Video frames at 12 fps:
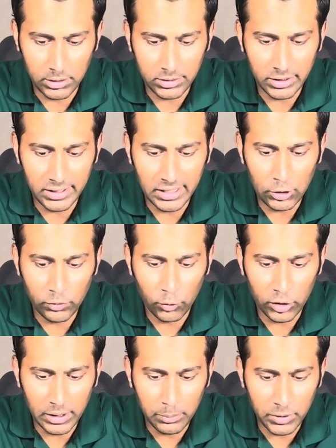13 to
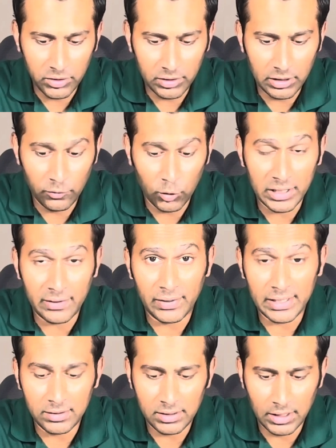14% for
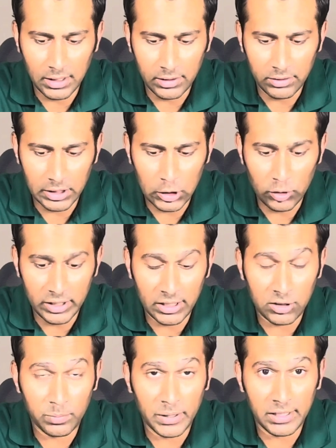defense and security
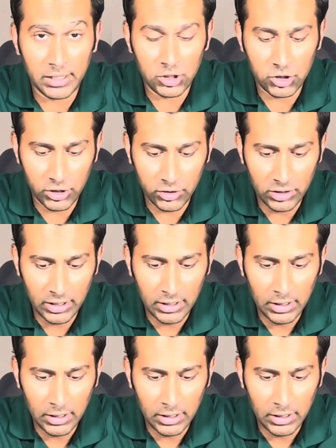expenditures,